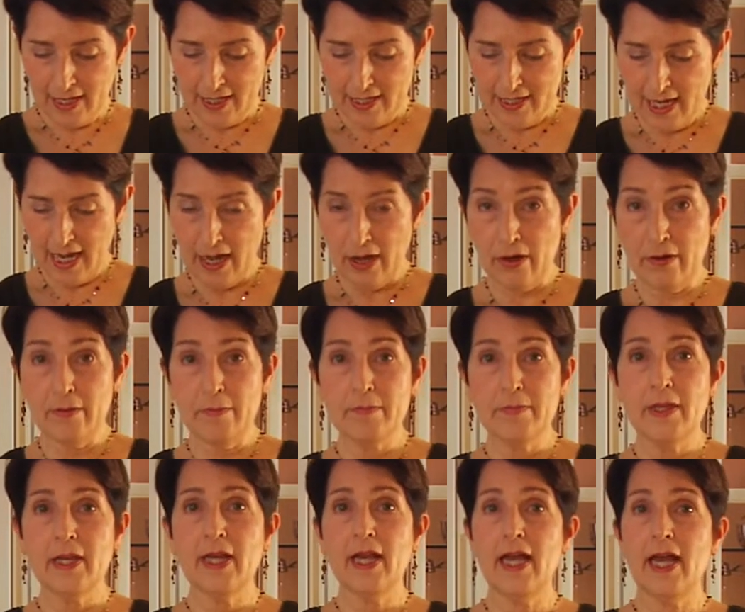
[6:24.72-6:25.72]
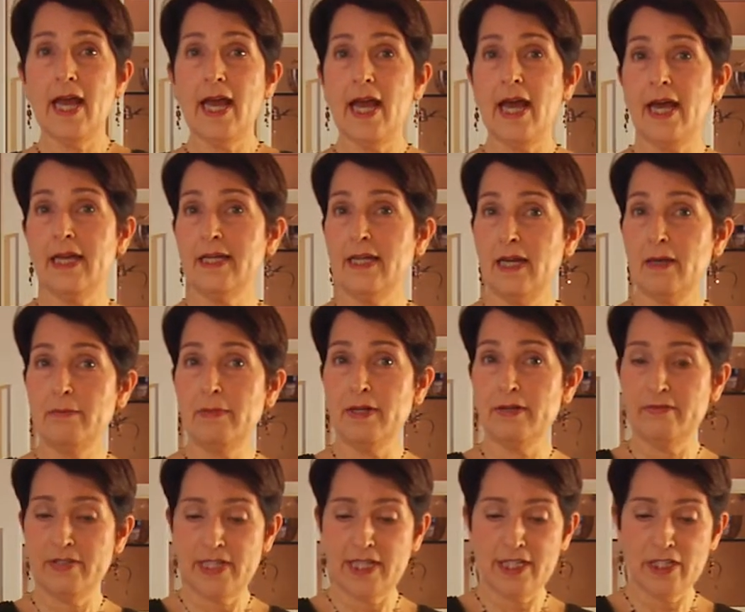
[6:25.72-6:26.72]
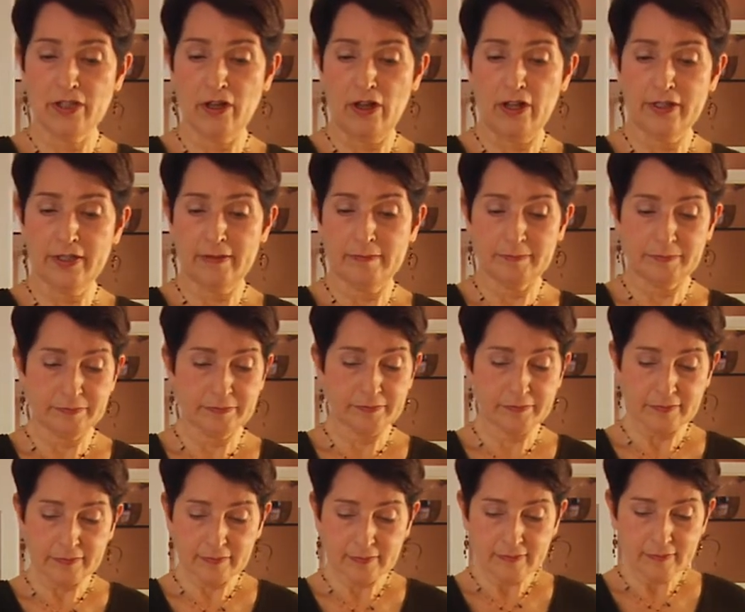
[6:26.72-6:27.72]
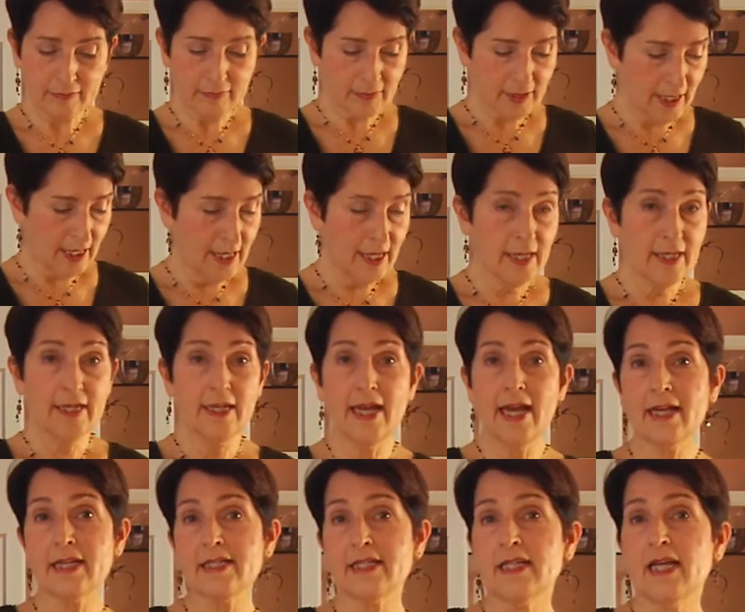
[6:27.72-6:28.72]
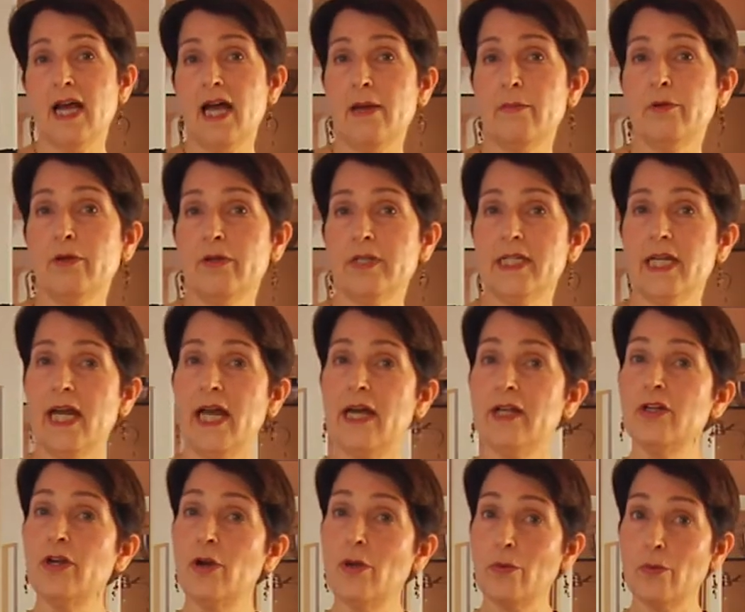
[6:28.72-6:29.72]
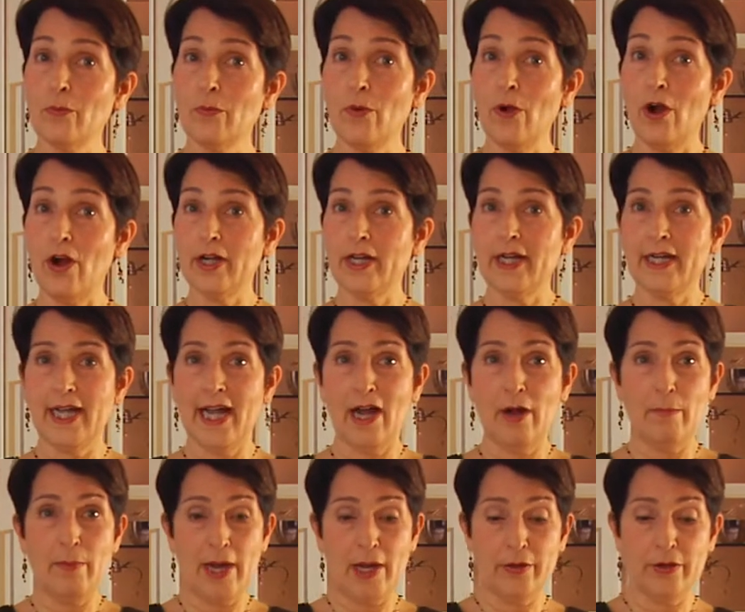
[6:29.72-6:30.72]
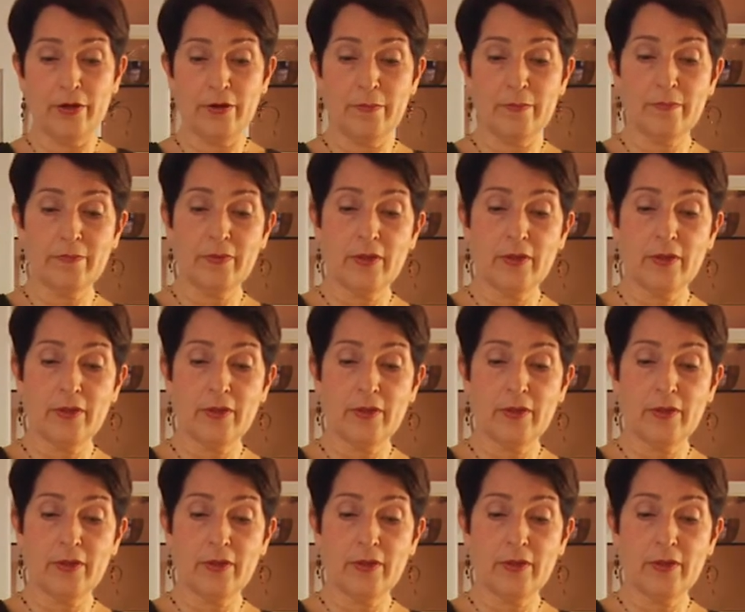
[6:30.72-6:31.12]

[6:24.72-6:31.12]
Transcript: Now, add a bit of sea salt. Next, I'm going to add raw cacao powder.